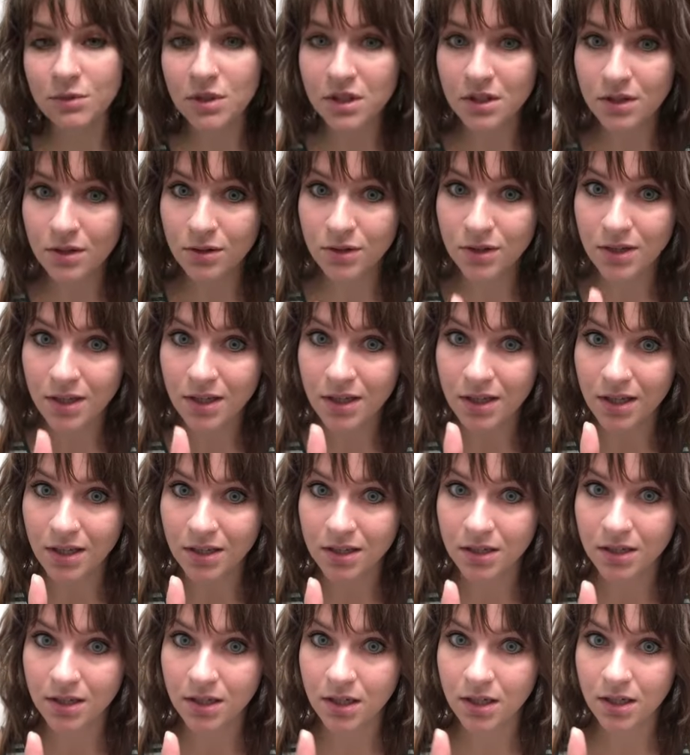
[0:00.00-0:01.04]
just using
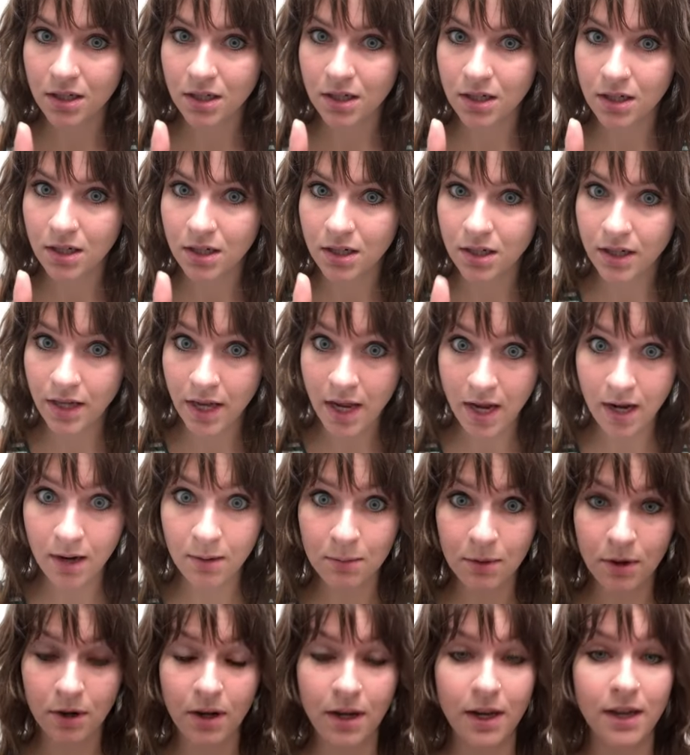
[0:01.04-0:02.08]
this
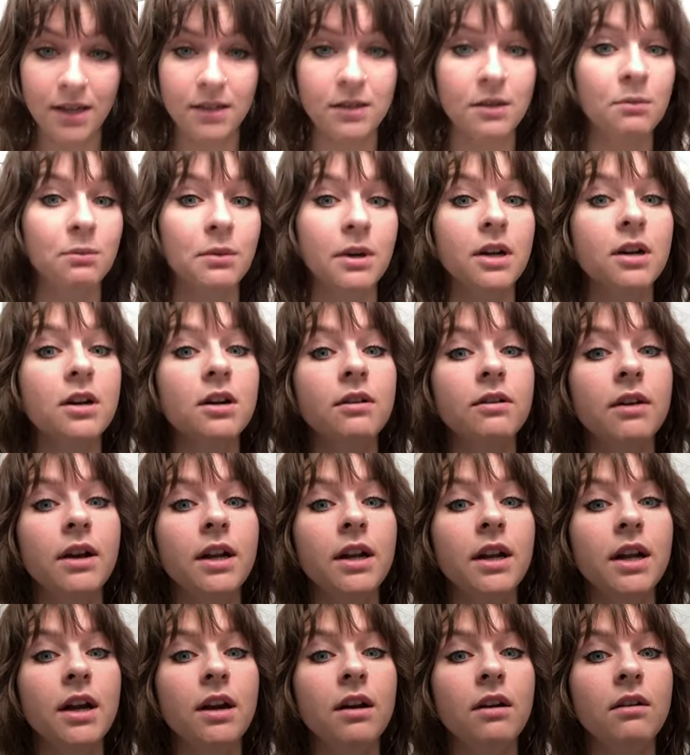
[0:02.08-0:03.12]
camera as a mirror right
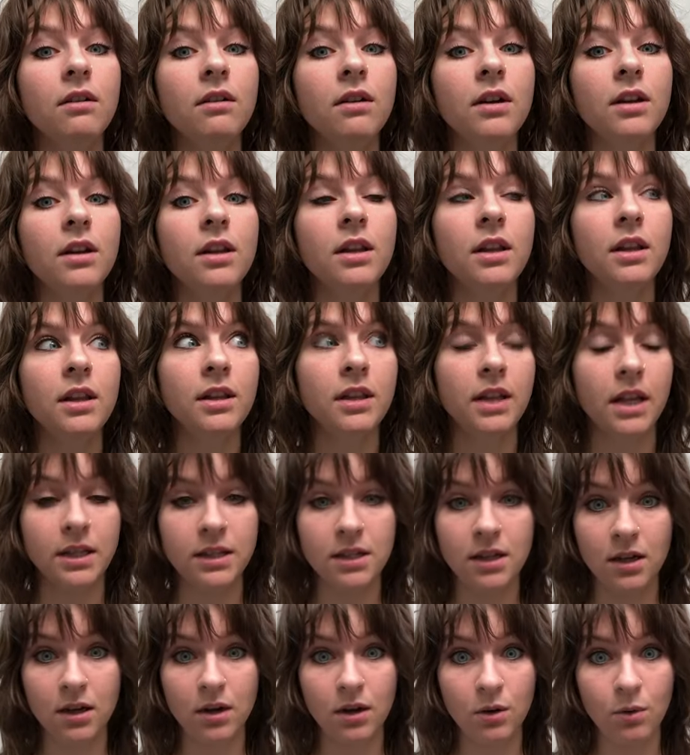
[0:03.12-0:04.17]
now, that's
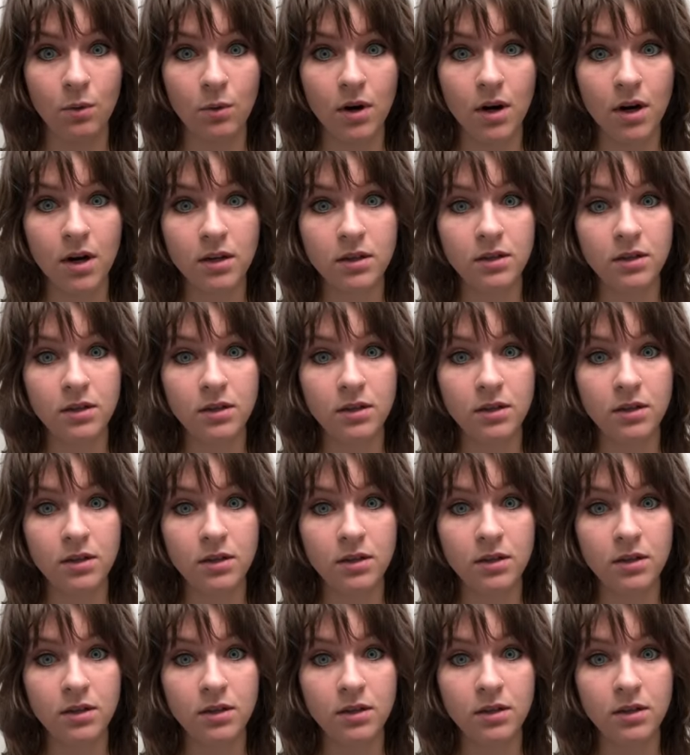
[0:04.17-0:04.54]
not gonna work.